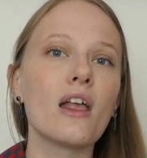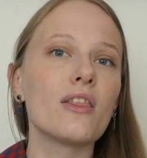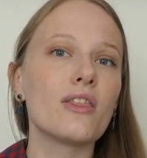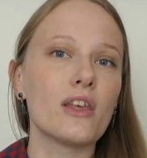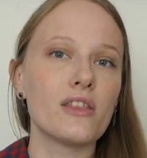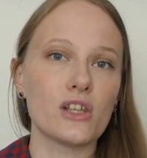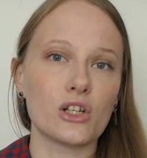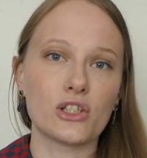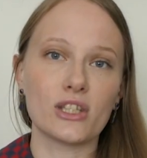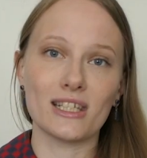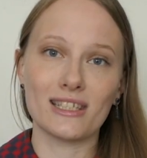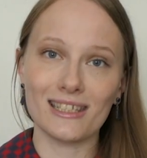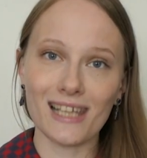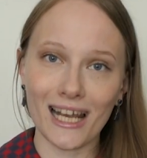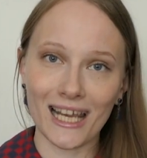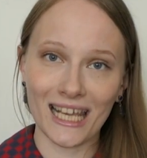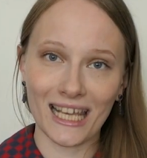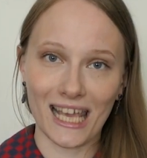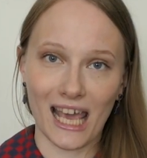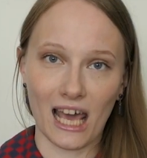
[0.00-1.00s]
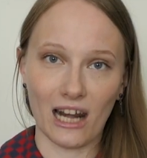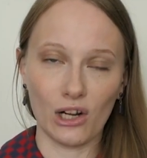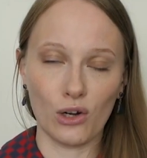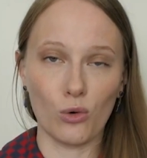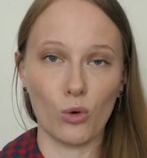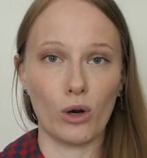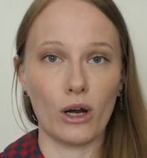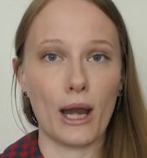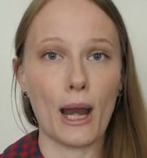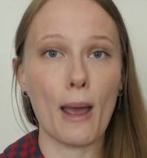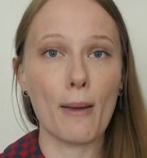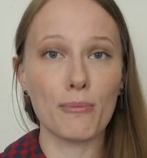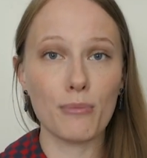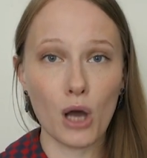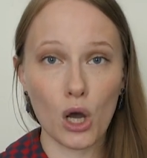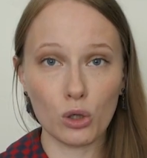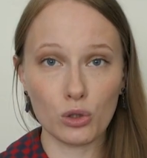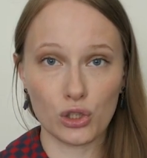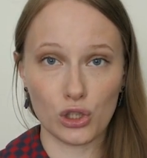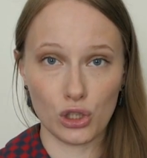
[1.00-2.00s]
Then there's the second category,
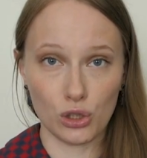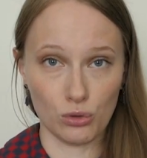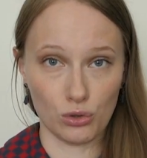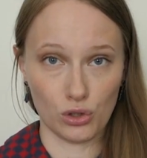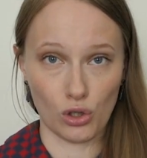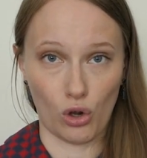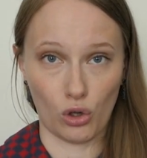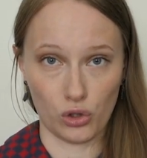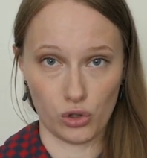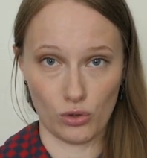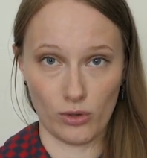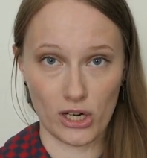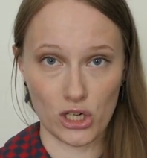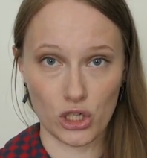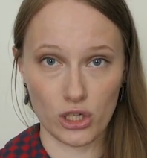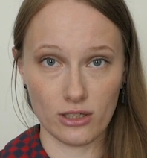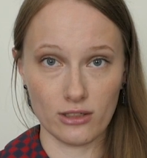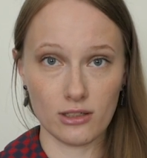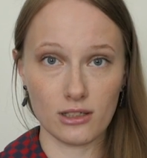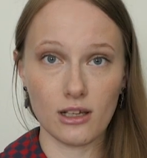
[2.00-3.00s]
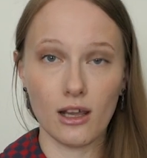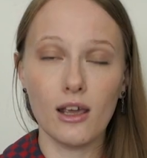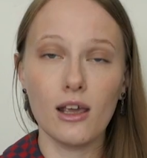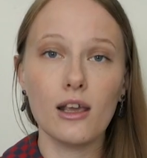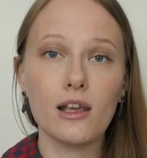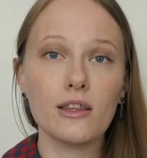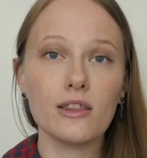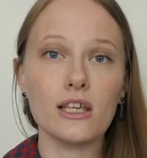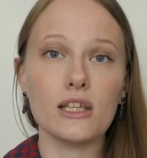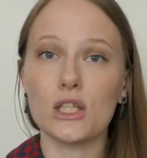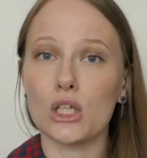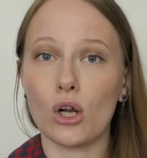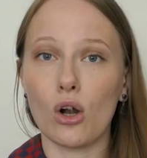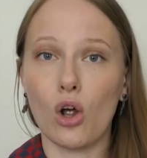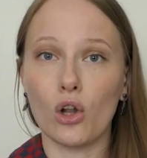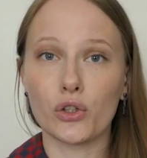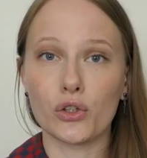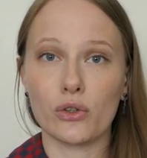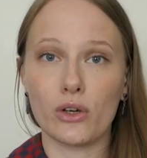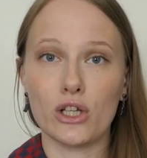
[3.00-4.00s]
post-use alterations. These are
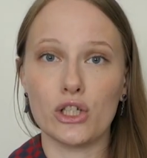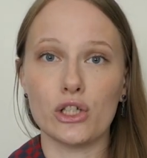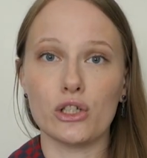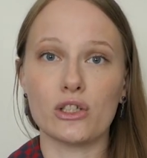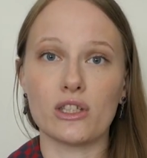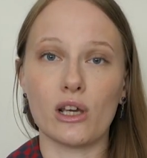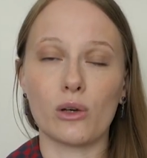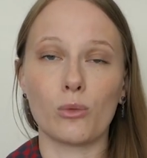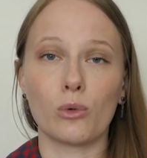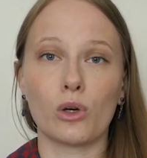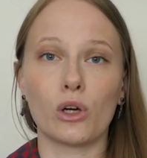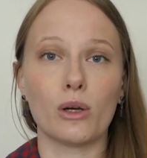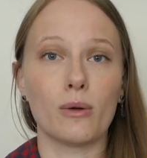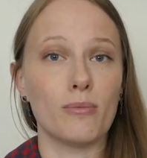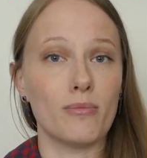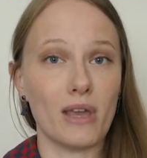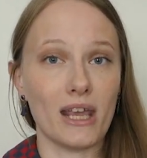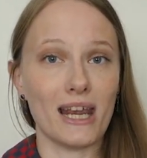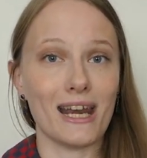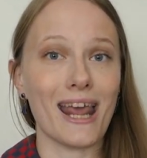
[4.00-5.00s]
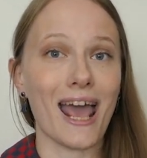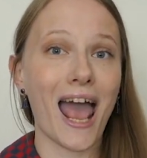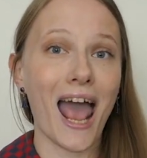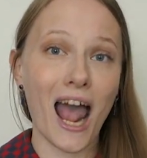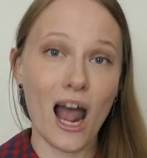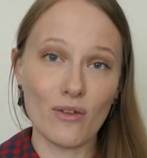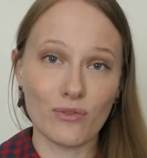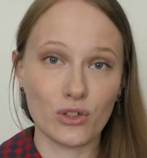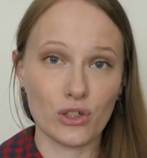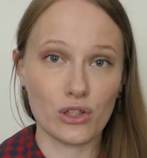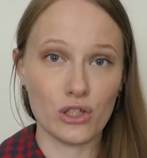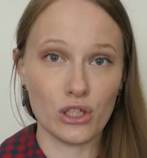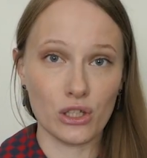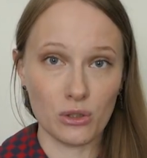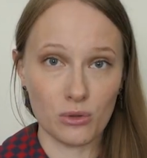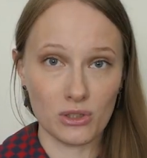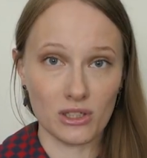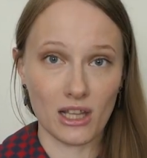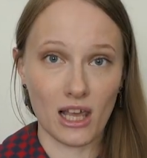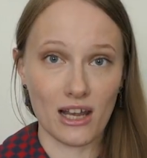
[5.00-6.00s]
alterations that were made after the
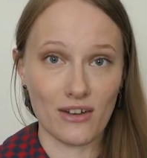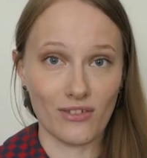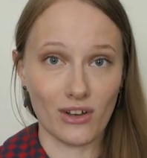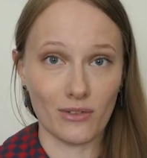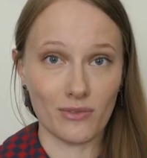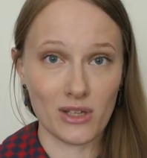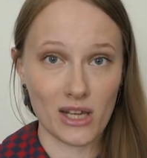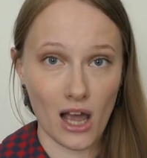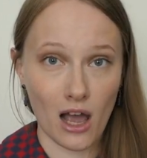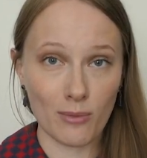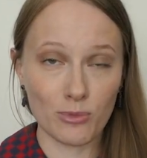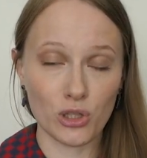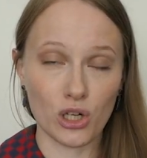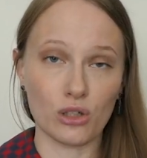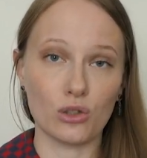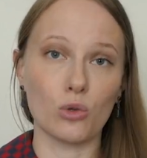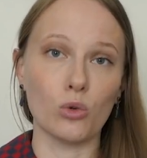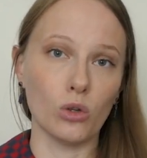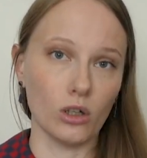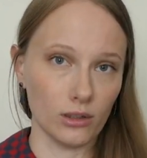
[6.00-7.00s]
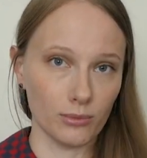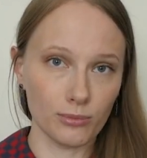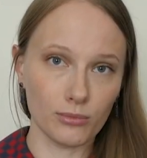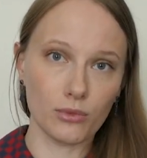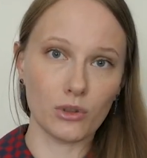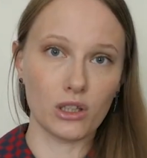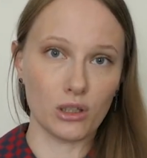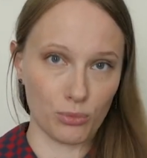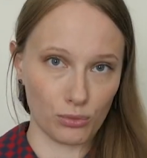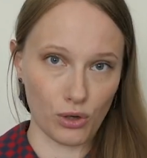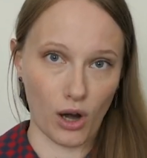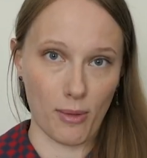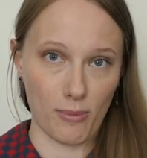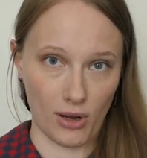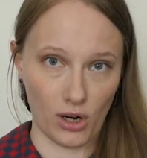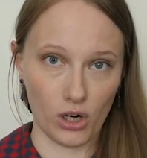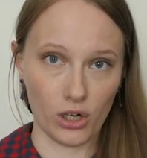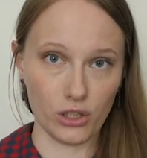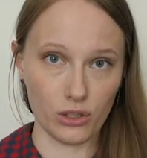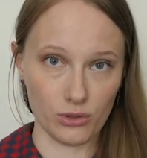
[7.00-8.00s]
use life of the object or the
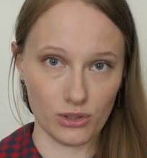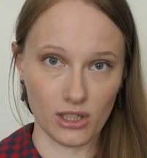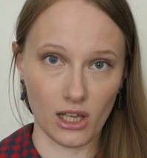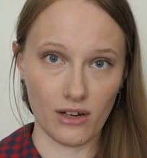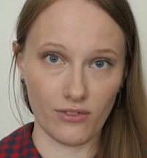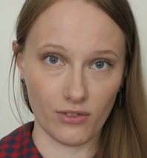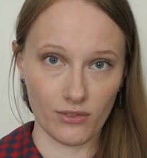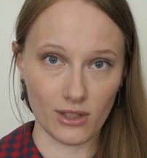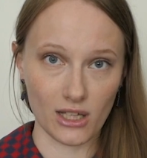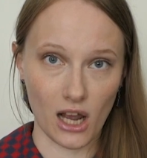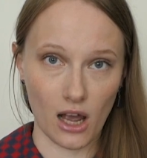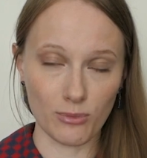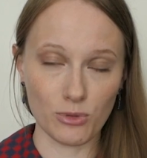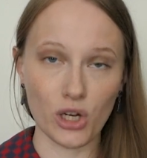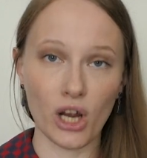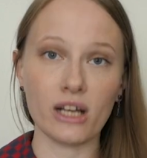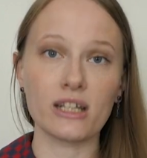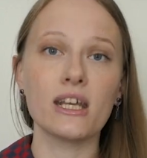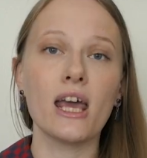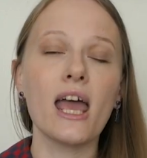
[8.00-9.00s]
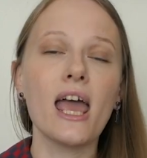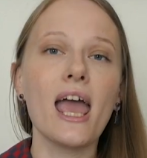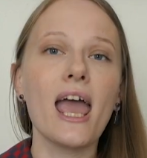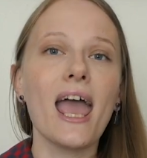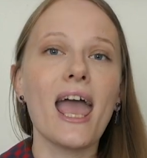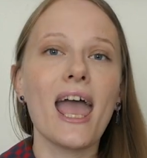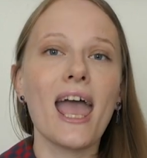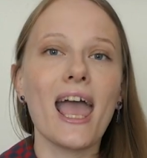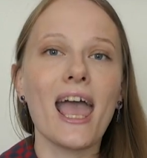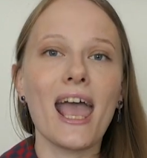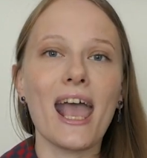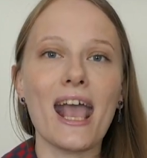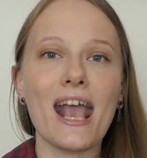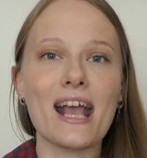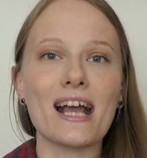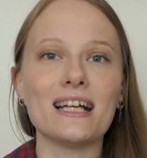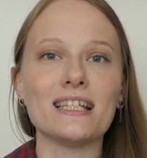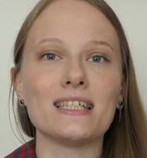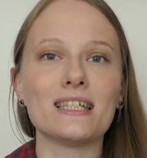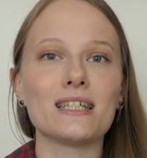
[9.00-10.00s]
primary use life of the object
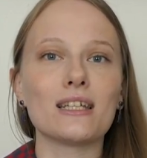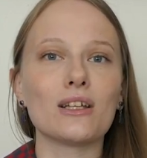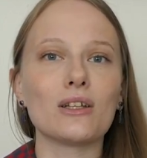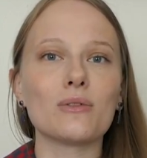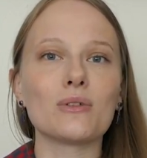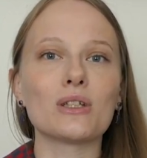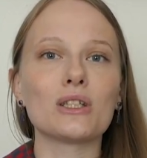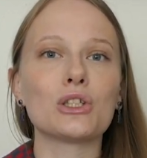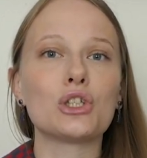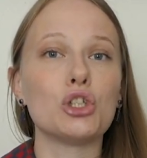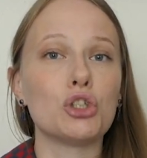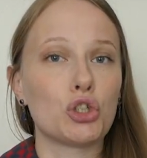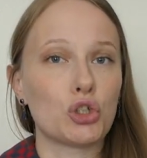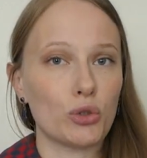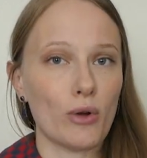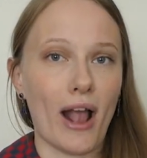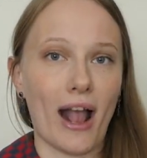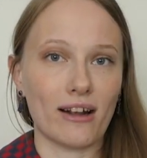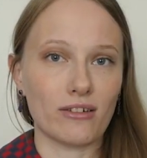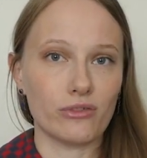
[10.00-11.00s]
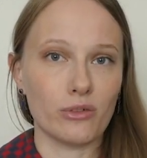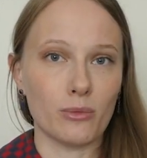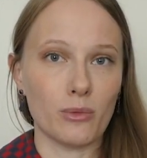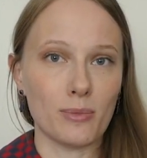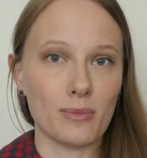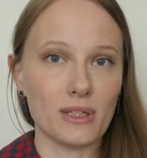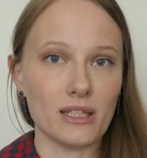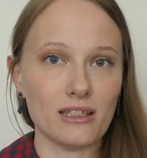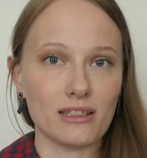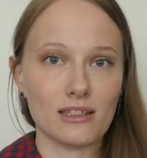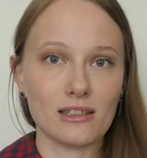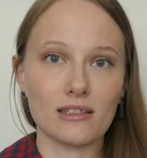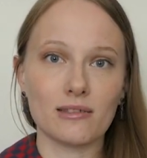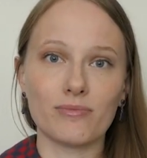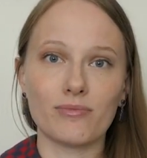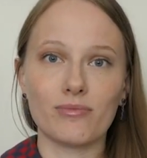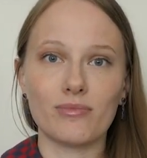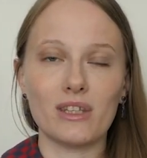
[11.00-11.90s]
and detract from the piece.